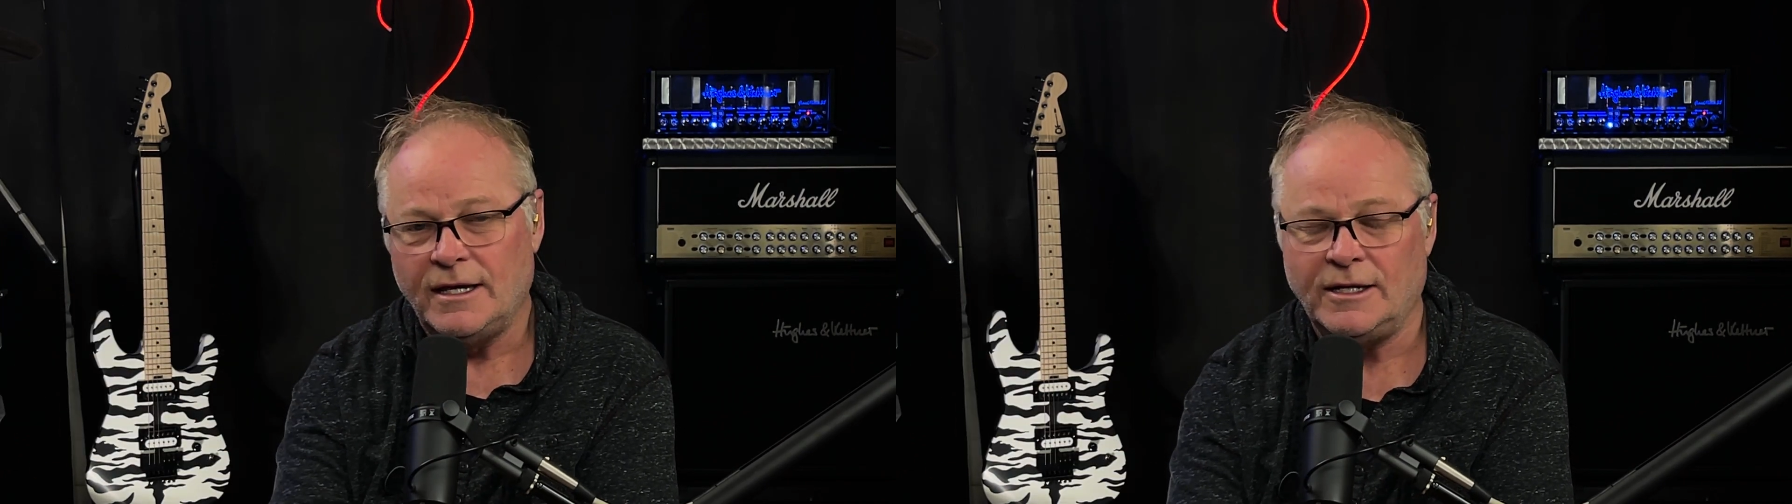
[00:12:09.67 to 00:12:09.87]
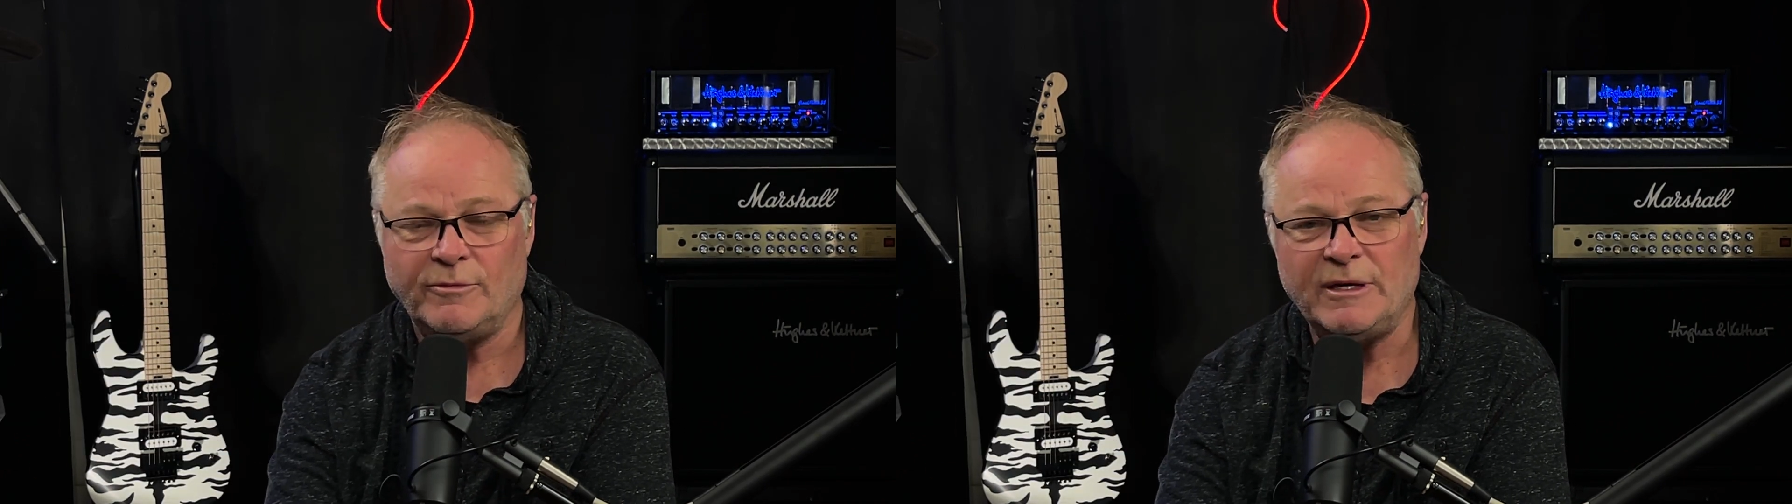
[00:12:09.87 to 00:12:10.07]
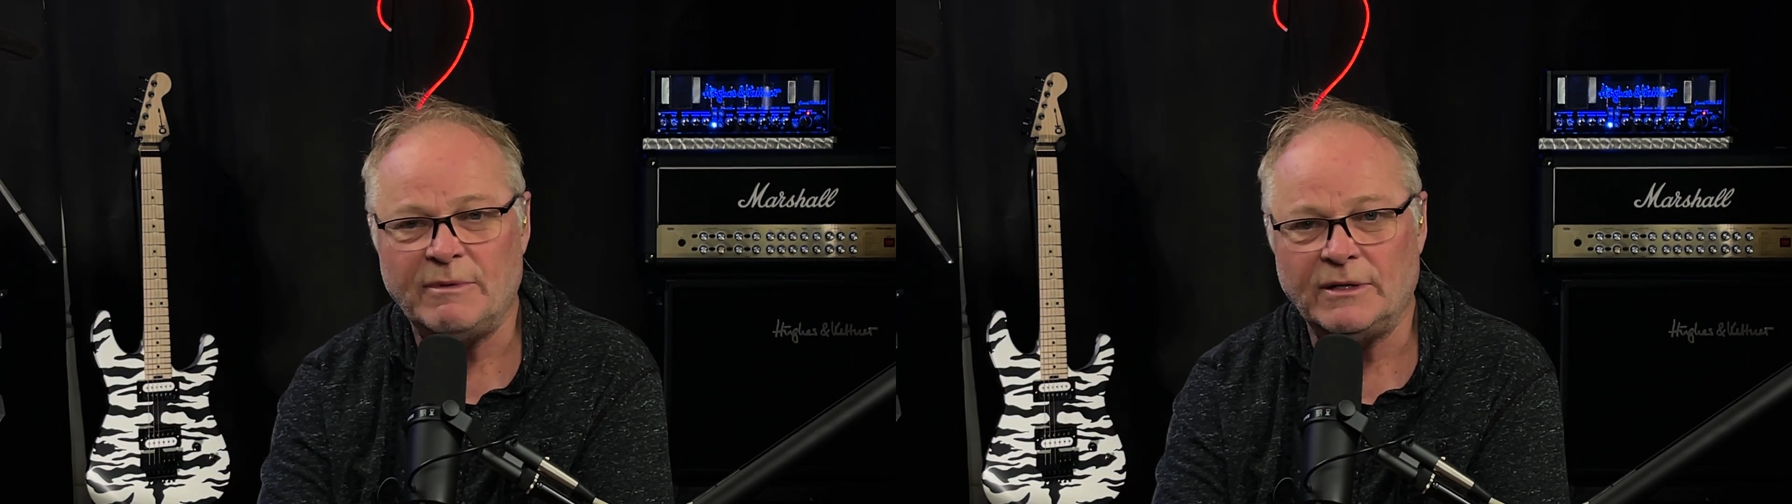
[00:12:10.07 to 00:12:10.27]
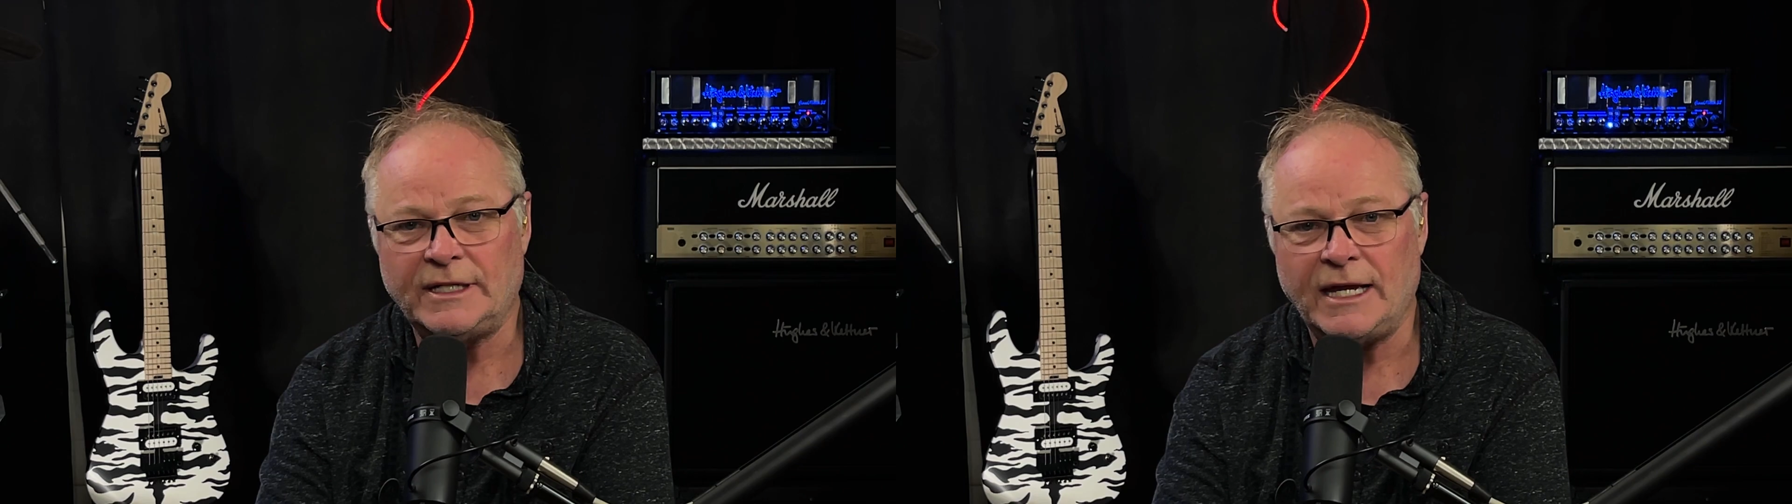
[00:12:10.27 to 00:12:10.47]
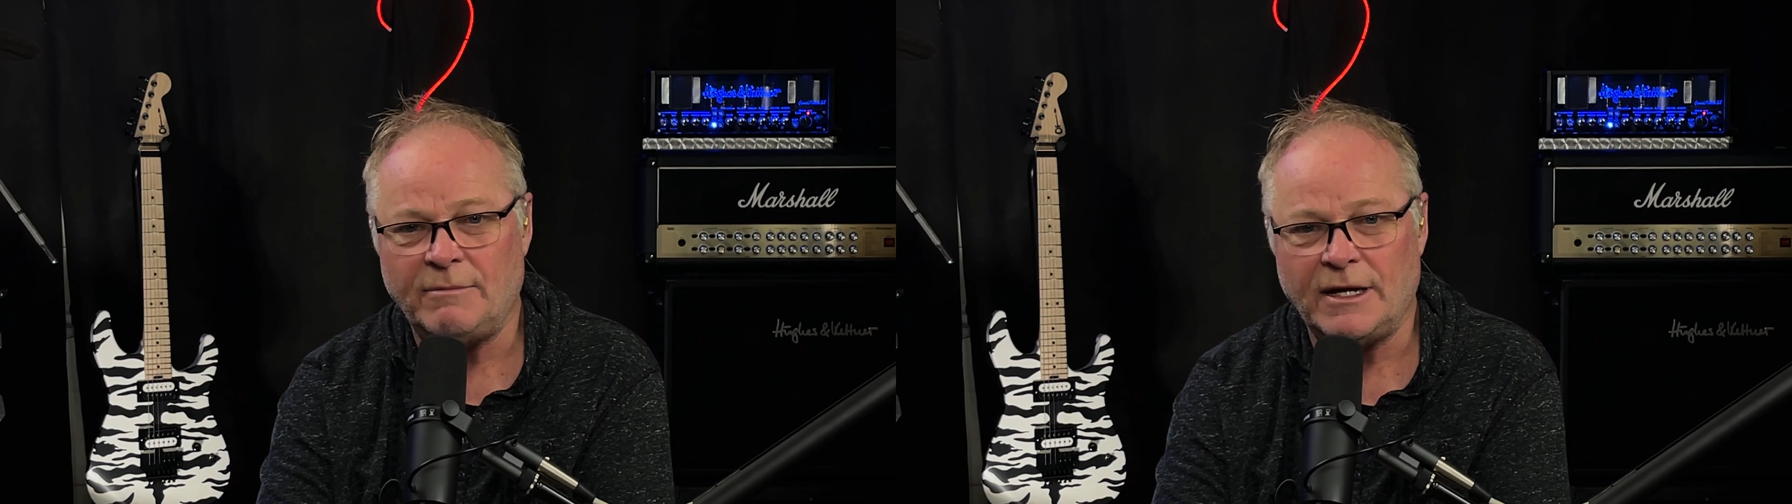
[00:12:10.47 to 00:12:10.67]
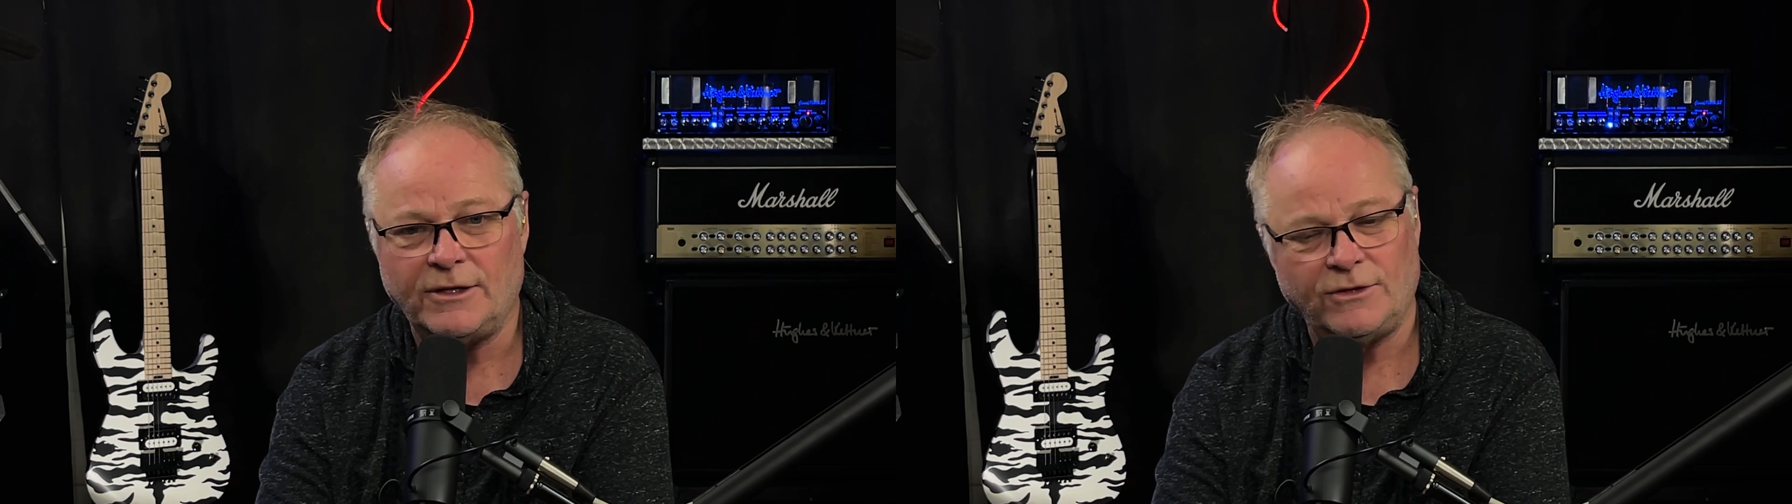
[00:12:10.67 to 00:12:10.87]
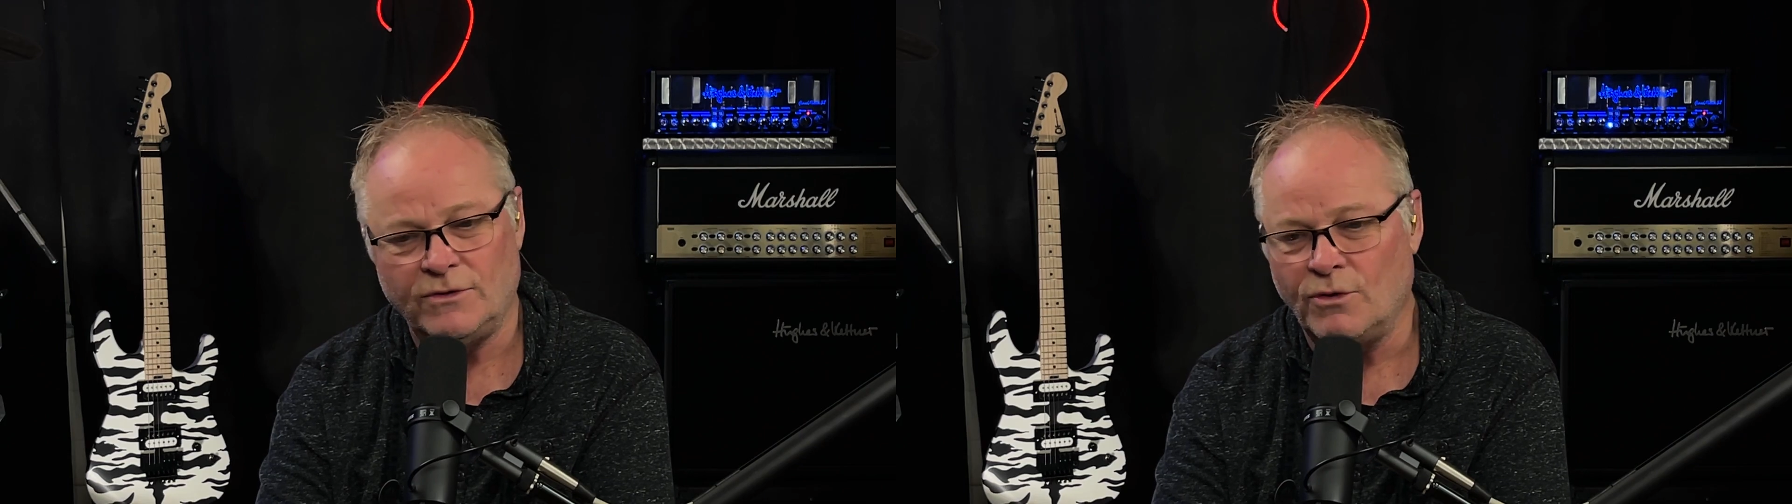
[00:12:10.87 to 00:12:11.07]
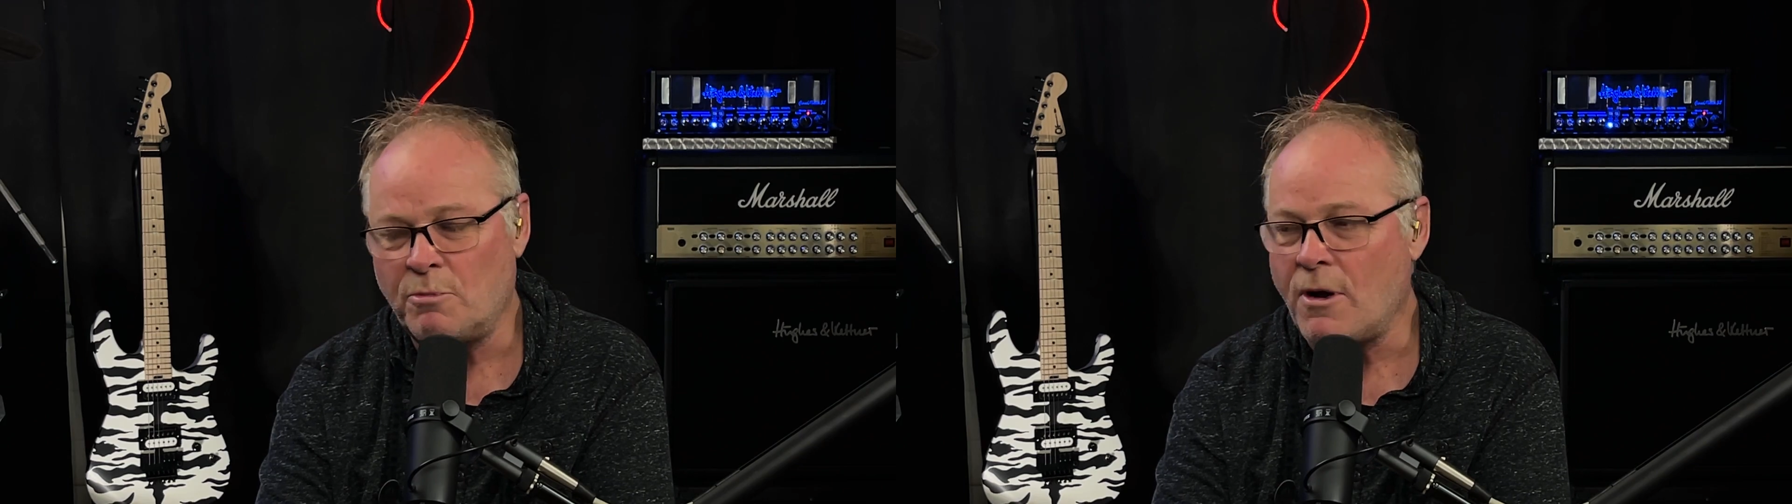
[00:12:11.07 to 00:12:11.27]
and it'll be about 10 minutes.
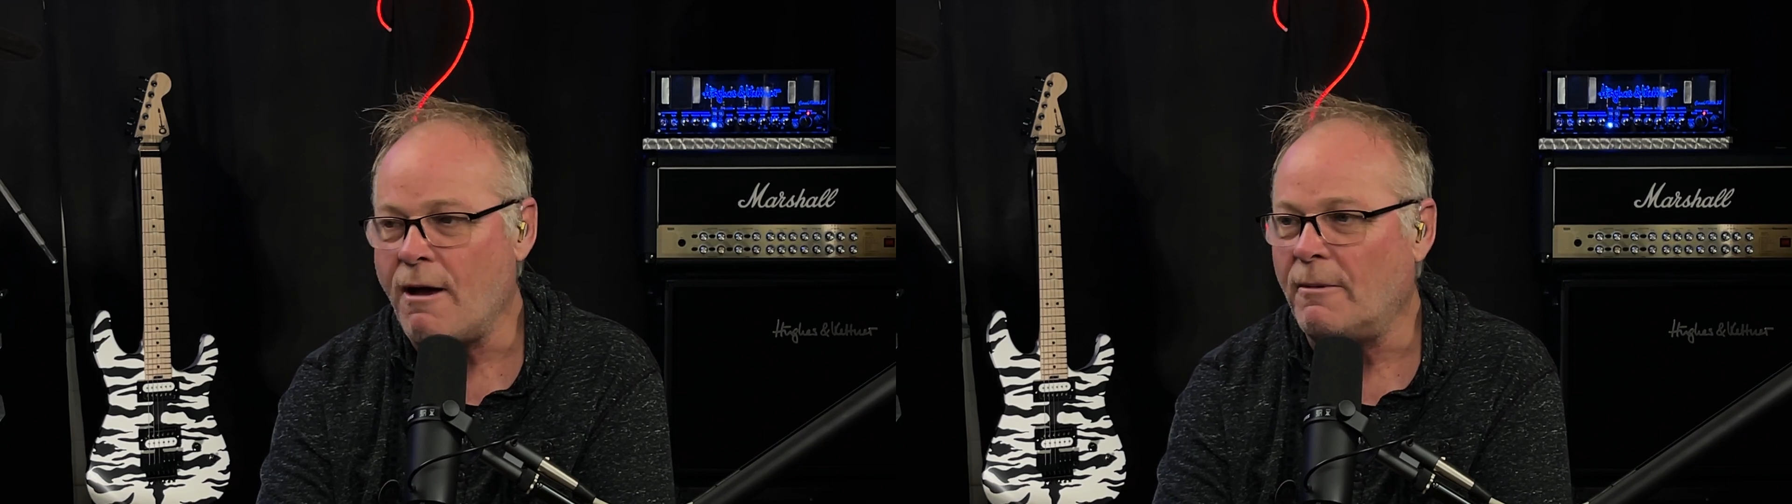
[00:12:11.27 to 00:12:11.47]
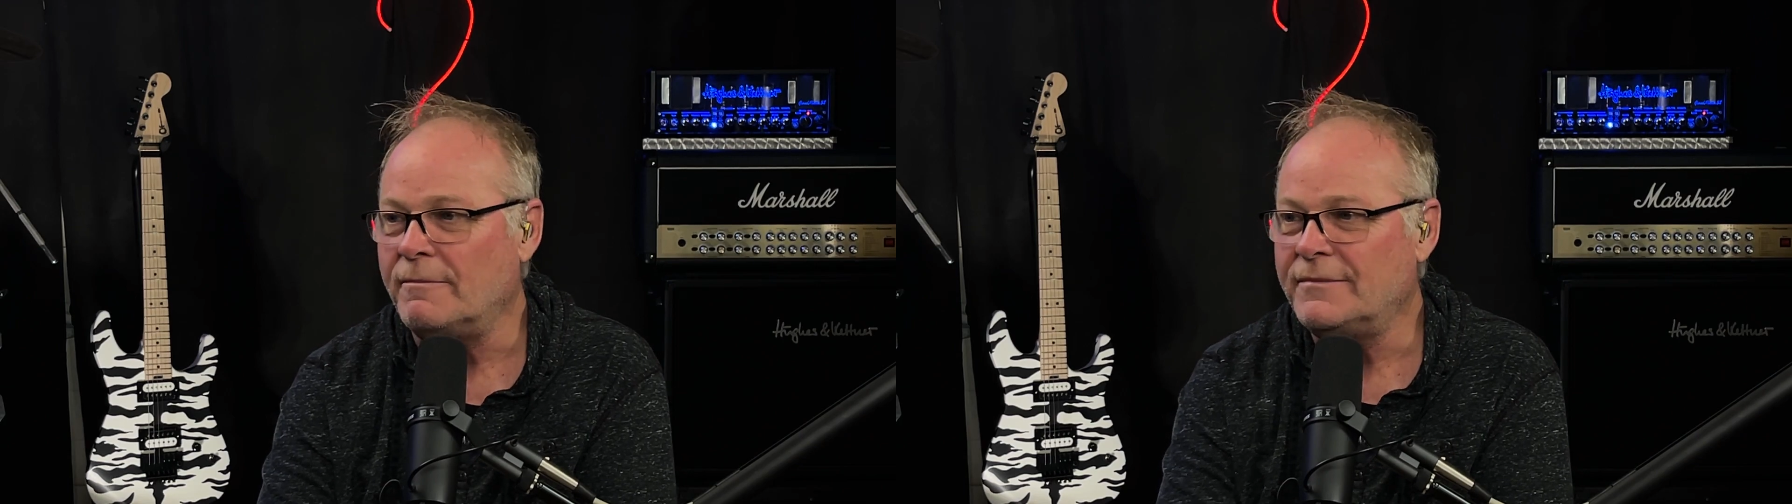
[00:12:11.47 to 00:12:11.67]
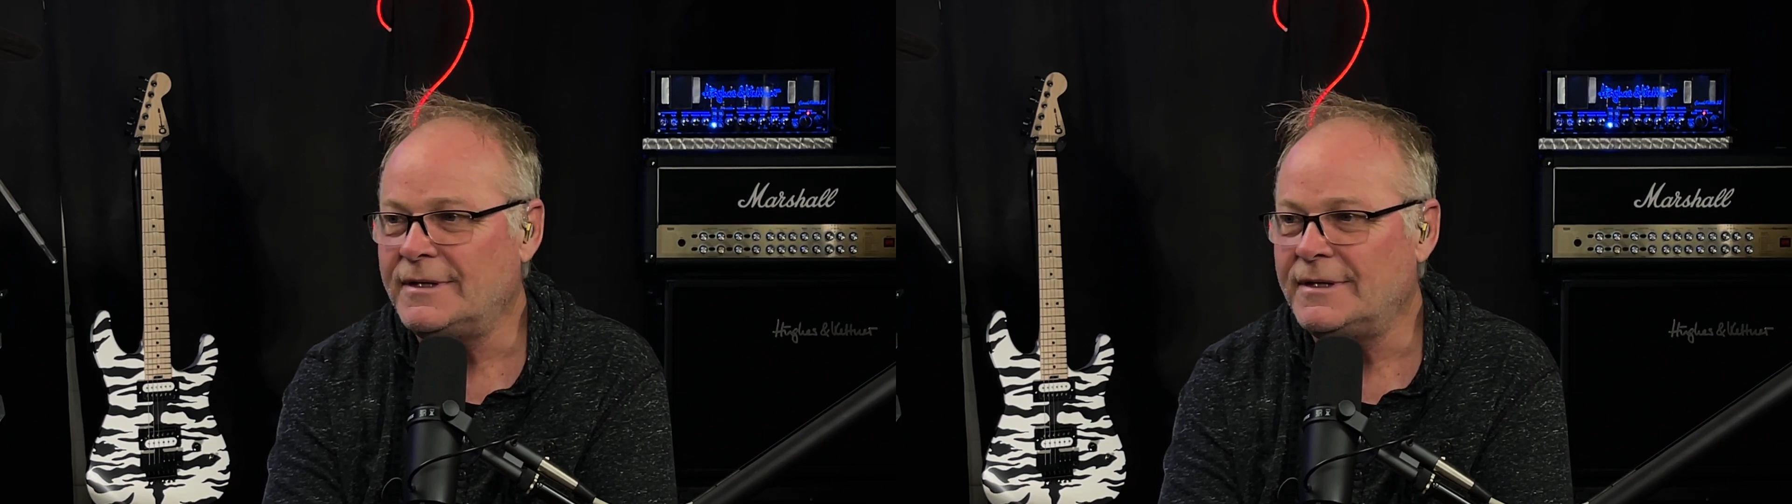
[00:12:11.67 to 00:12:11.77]
No problem.